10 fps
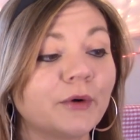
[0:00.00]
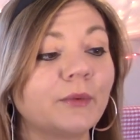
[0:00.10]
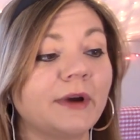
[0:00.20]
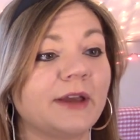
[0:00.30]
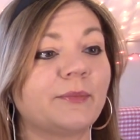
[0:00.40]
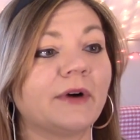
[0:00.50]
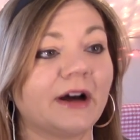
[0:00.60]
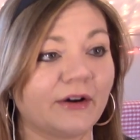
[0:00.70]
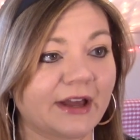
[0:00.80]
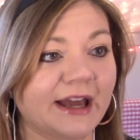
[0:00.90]

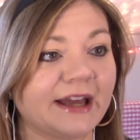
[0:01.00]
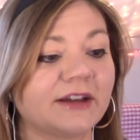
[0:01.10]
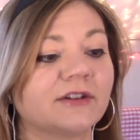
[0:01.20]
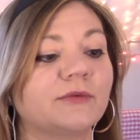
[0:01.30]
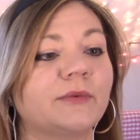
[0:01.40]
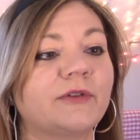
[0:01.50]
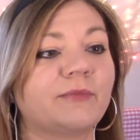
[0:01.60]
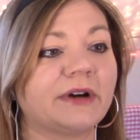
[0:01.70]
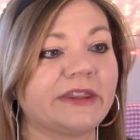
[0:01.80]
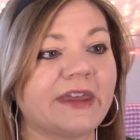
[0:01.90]
Okay. We've
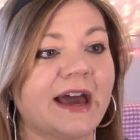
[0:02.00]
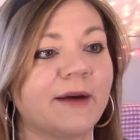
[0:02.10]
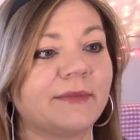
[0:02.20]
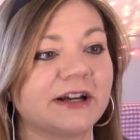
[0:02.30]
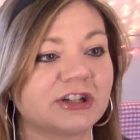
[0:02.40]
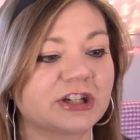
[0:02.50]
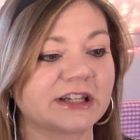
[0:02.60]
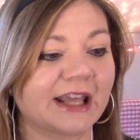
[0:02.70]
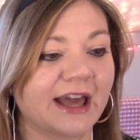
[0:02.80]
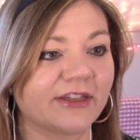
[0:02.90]
put that much
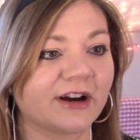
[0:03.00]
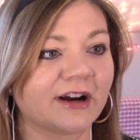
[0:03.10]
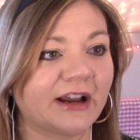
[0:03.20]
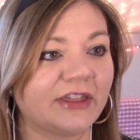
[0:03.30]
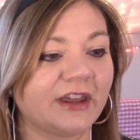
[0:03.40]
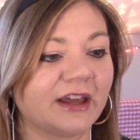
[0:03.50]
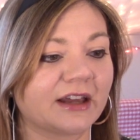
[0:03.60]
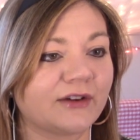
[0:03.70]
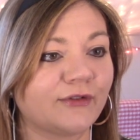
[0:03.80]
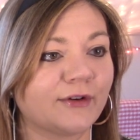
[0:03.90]
together, I
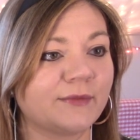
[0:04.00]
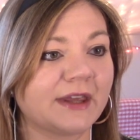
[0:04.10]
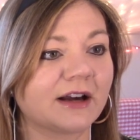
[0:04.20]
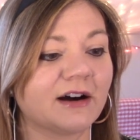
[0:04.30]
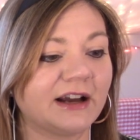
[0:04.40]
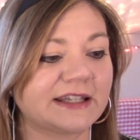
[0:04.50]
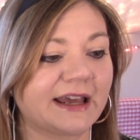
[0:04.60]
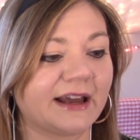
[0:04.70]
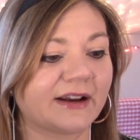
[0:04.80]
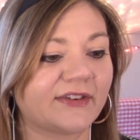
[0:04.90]
think, from the
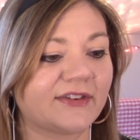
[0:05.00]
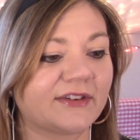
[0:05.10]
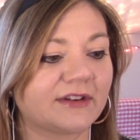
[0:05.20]
context.